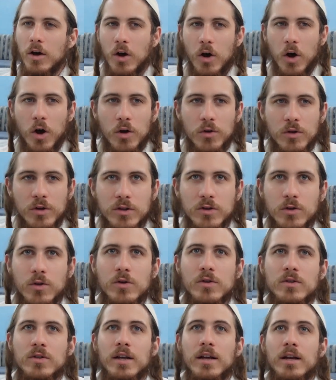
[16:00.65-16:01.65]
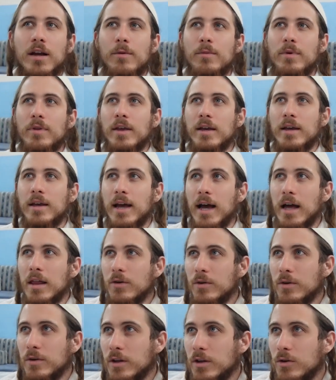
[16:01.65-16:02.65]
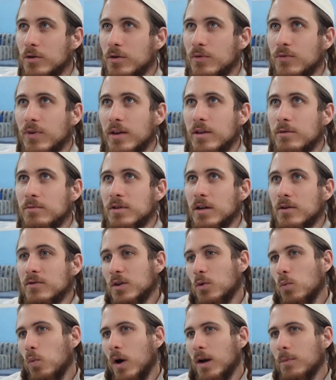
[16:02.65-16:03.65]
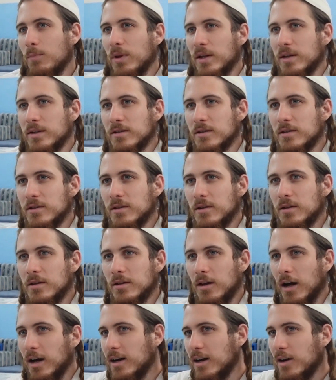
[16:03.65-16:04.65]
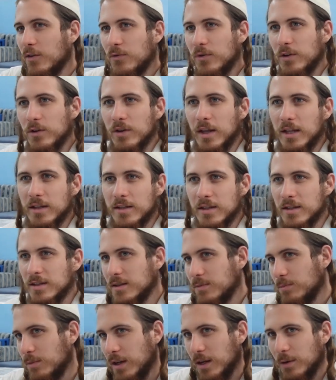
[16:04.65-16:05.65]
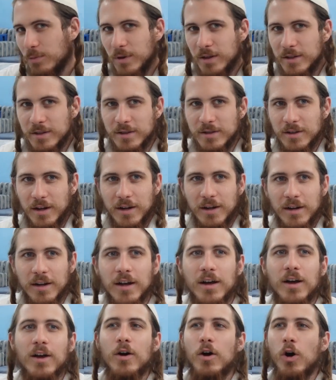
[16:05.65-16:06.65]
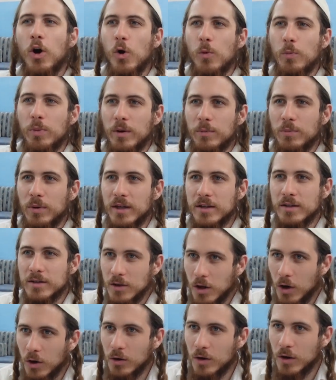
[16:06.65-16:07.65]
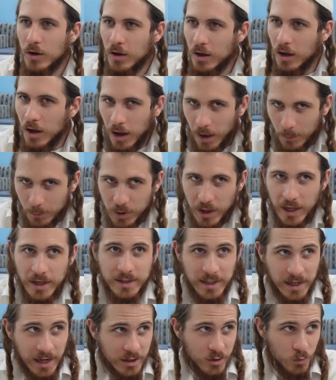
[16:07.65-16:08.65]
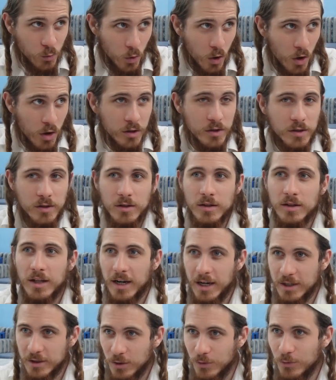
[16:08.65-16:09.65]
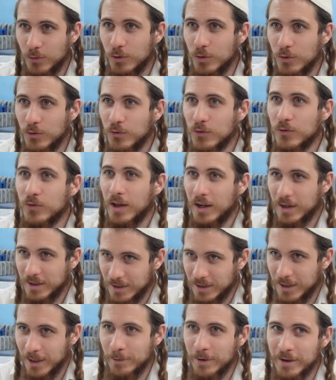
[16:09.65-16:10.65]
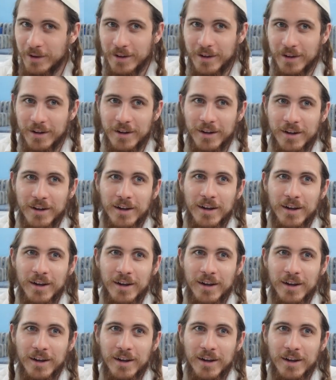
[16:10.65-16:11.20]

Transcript: All the souls, they come and they gather and they unify themselves in one place. Not in a field that is many places, not in an open place. No, a place that has walls, that has a roof, that is limited.